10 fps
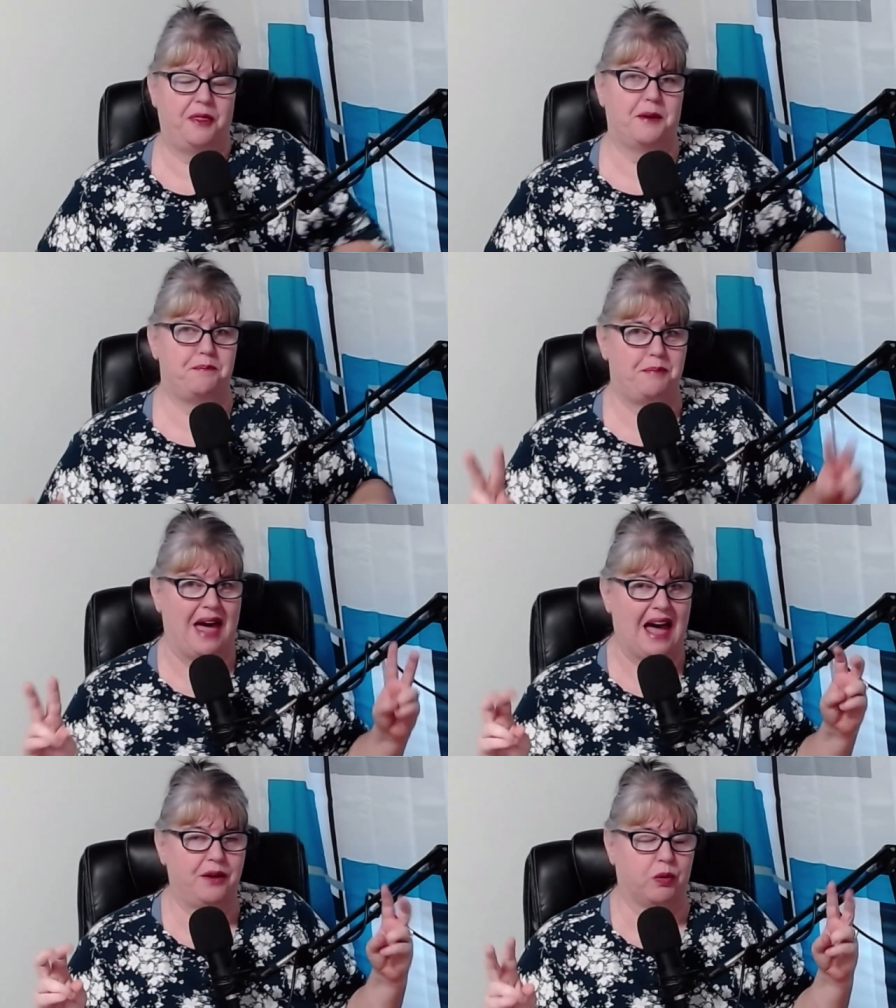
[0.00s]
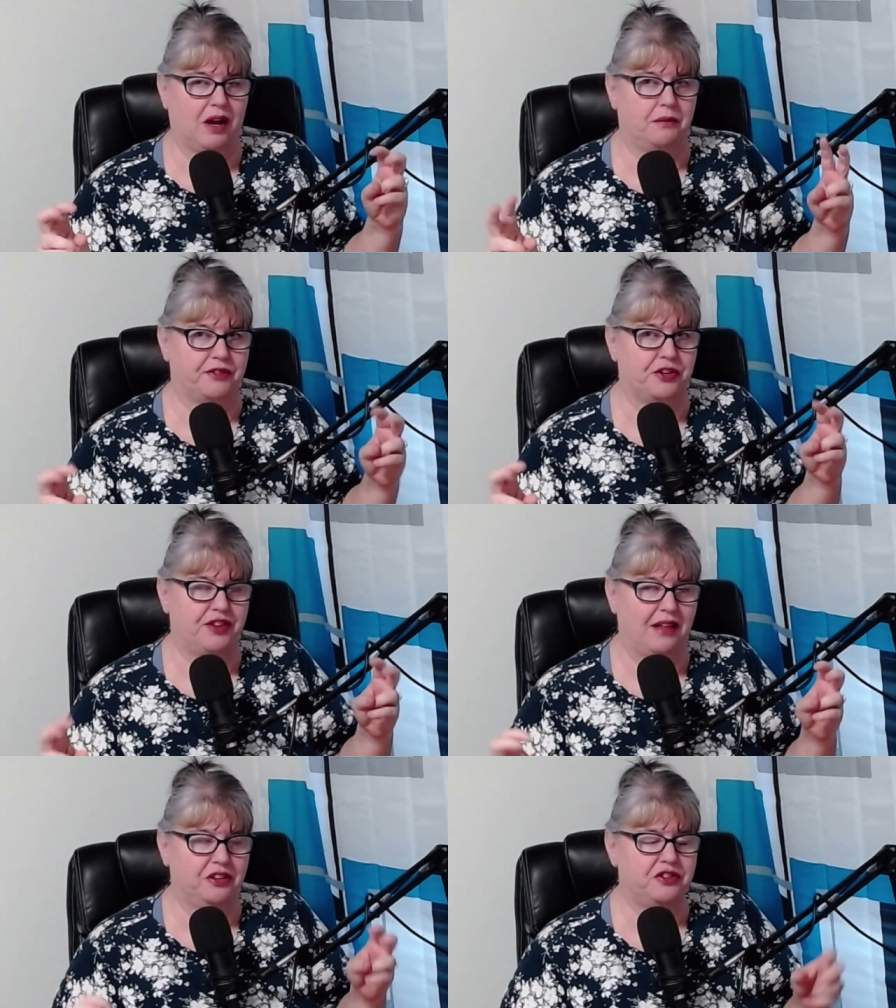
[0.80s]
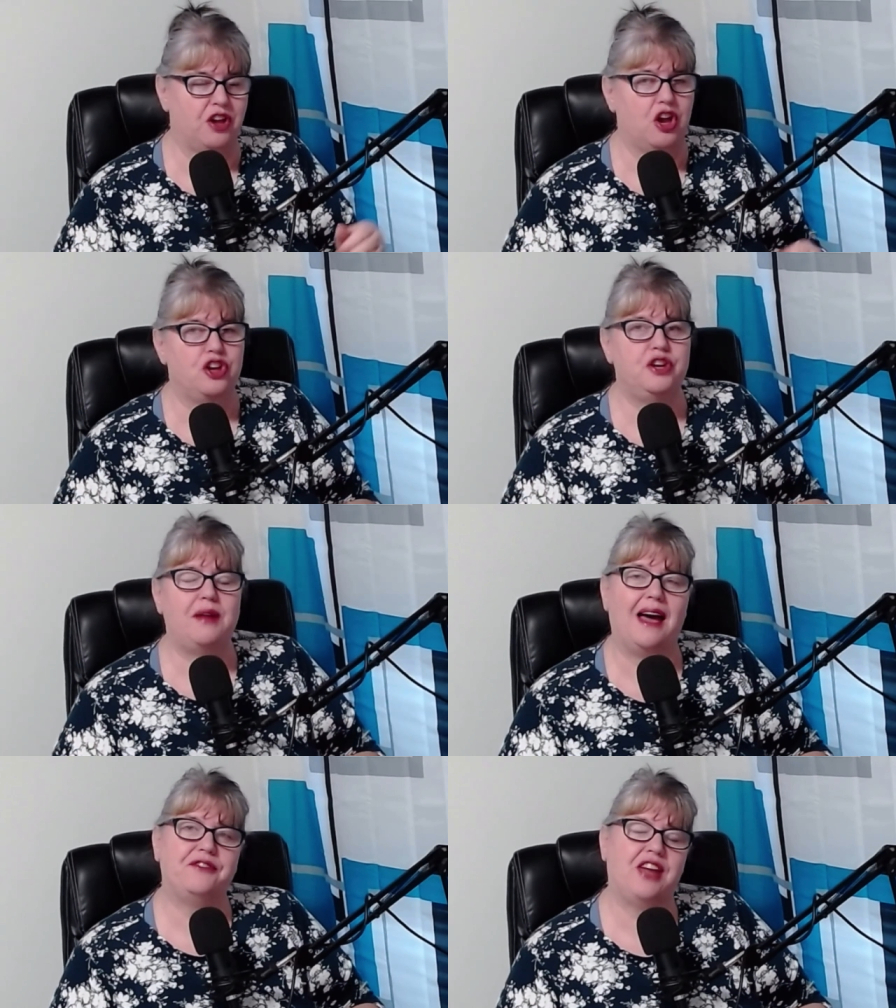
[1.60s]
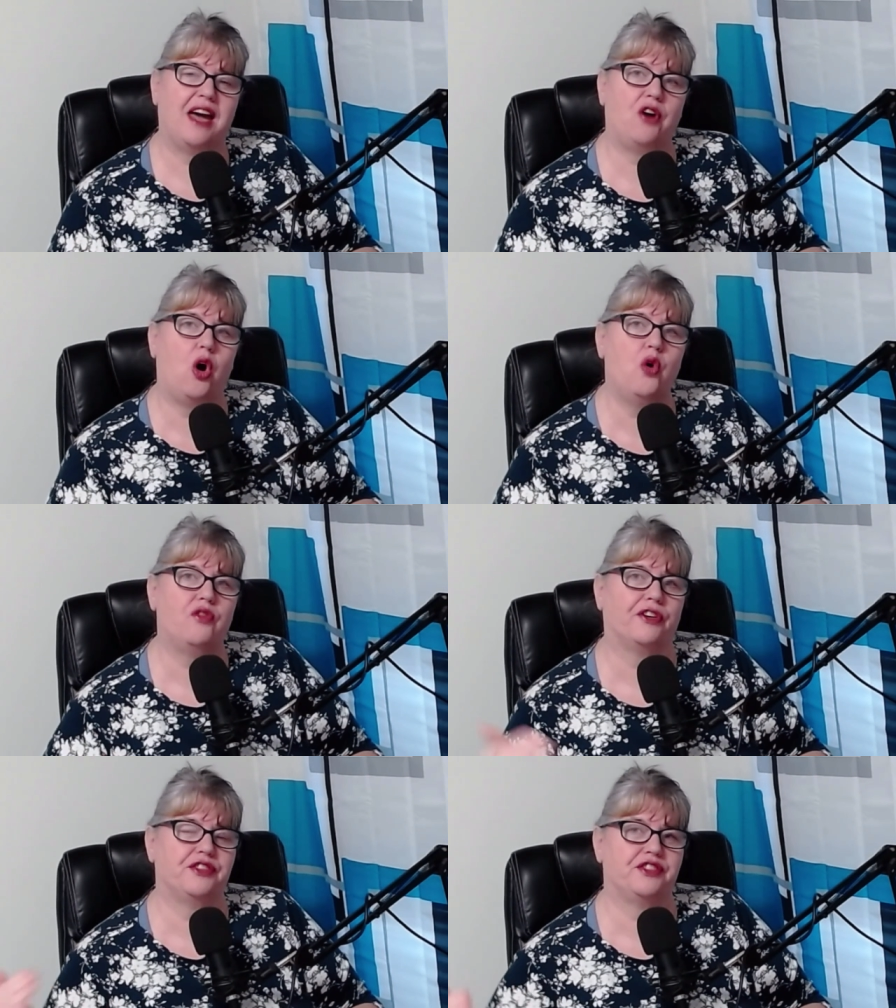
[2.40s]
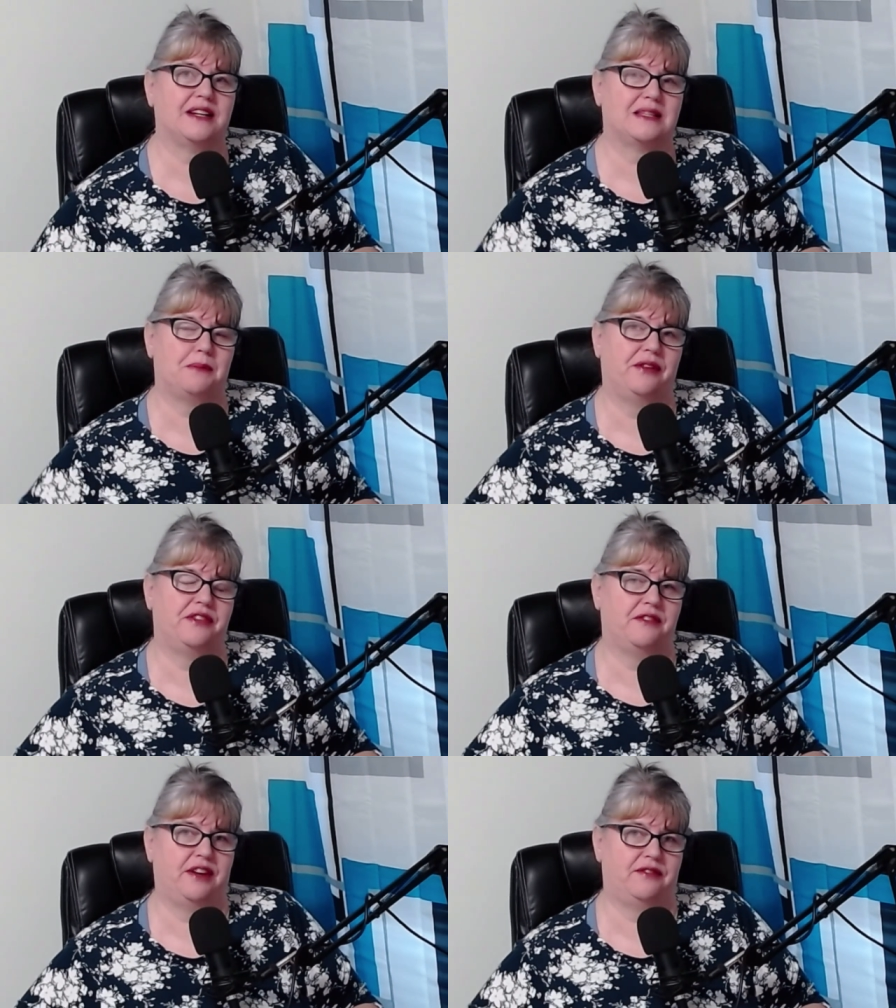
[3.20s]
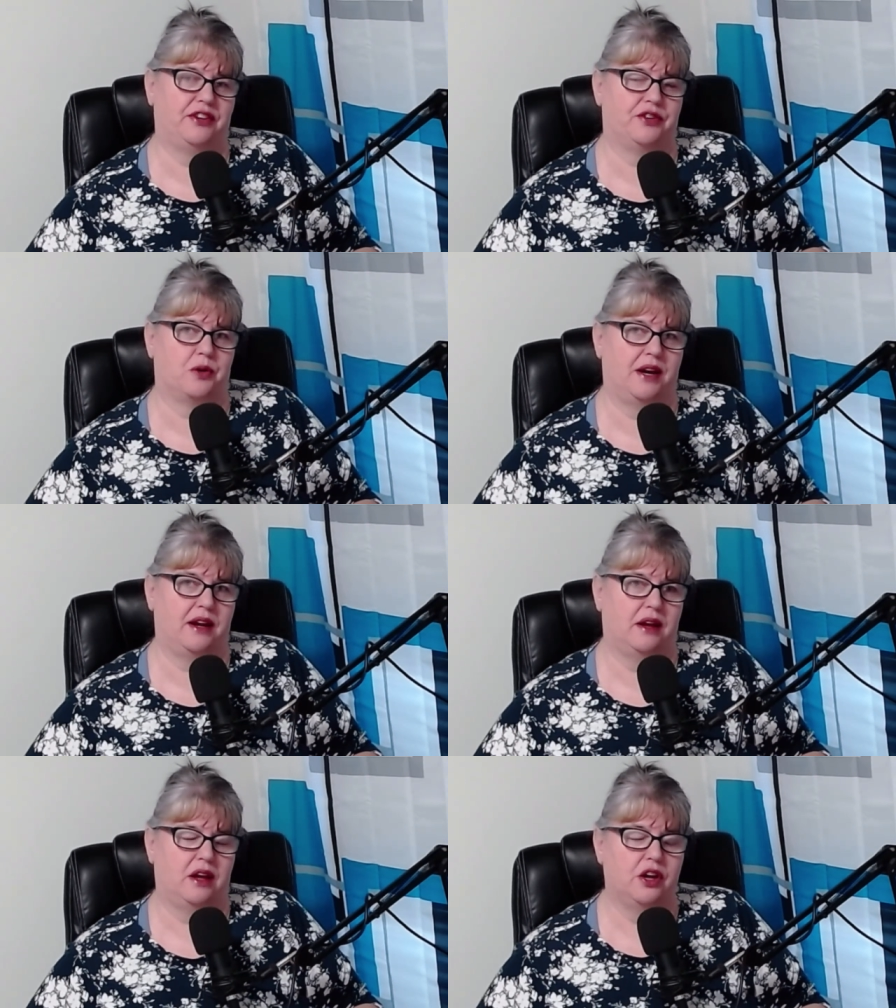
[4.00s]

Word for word: the bad realm for sellers, you'd have to have over six months of inventory.